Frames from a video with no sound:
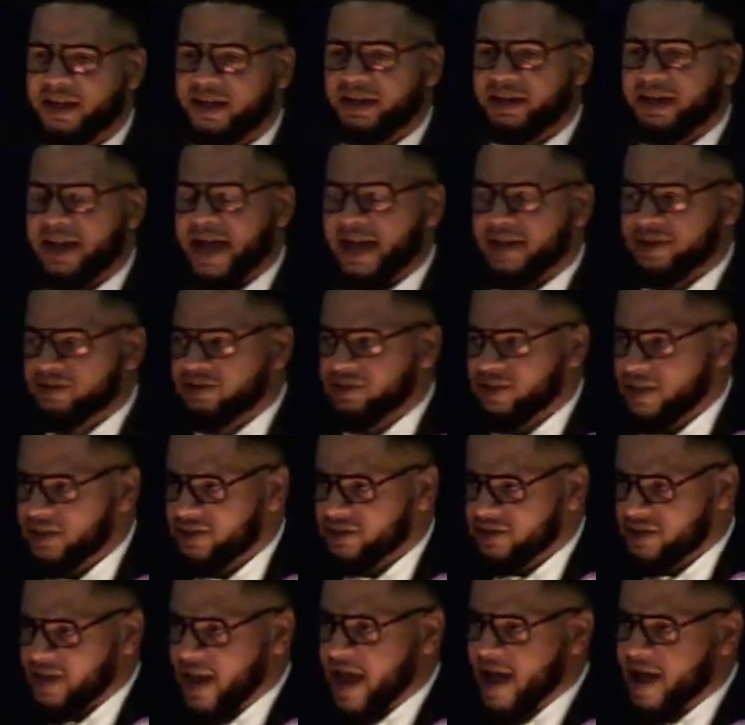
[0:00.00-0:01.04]
not
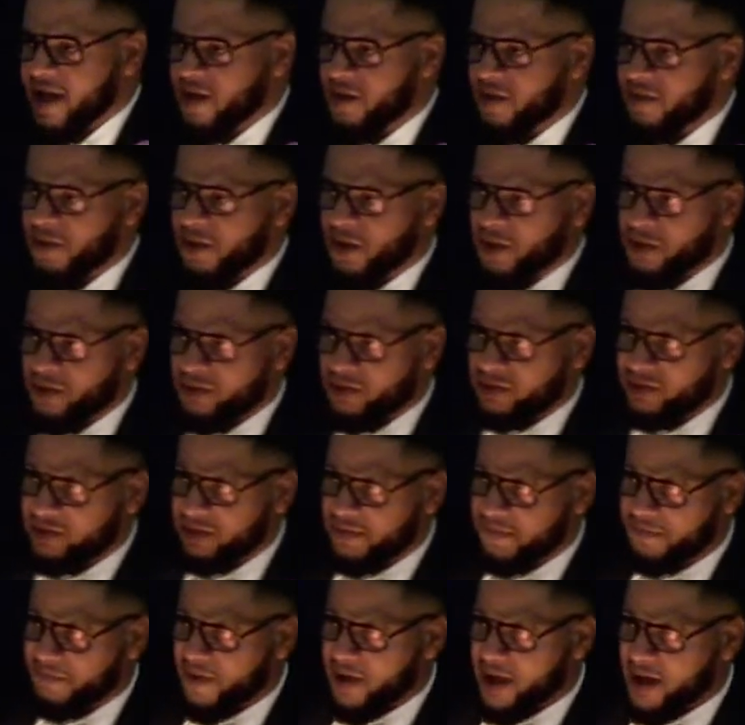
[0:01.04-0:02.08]
just our
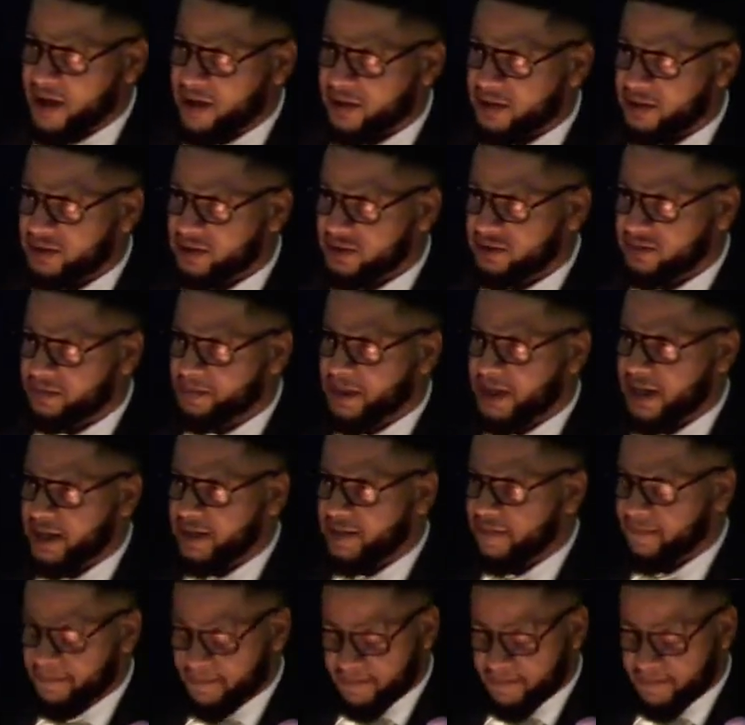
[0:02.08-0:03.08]
earthly fathers, but